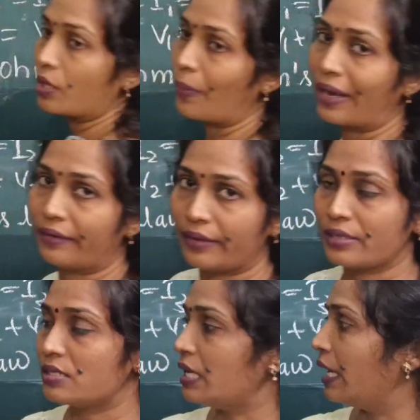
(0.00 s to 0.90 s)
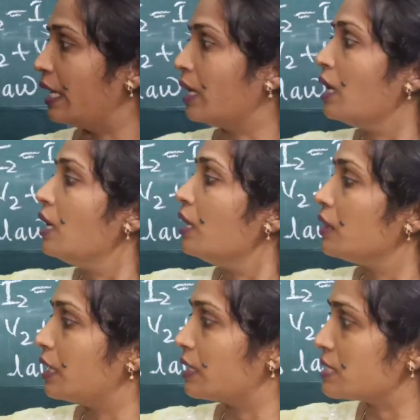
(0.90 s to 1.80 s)
volt battery is there,
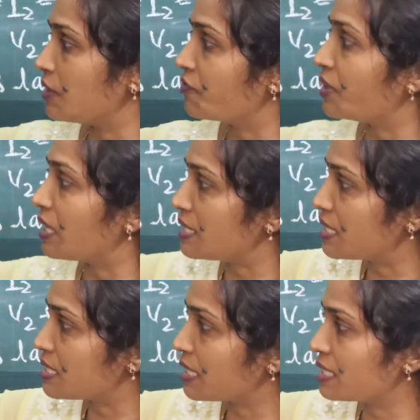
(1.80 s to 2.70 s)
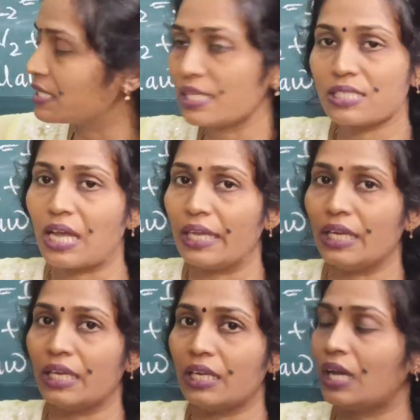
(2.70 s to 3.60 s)
that is, if the resistance is
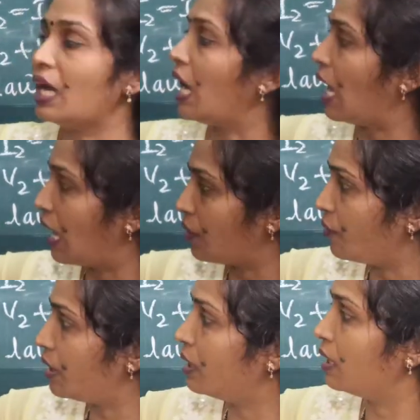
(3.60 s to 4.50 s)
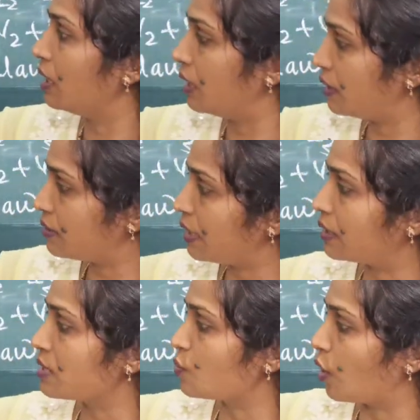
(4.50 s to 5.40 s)
higher in a R1,
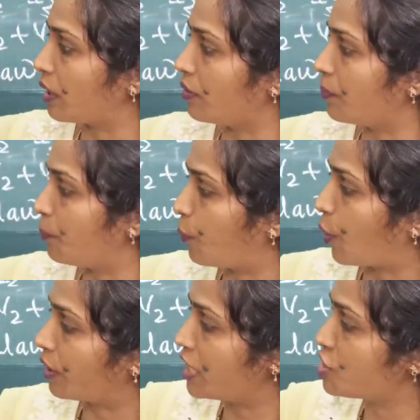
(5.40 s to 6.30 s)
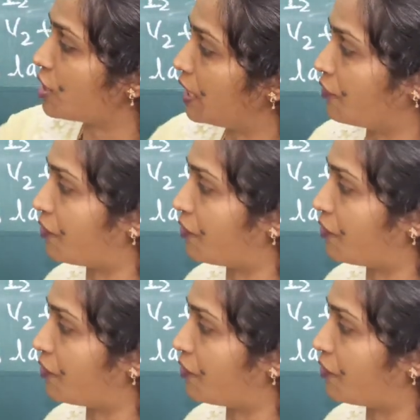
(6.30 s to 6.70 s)
that is what a potential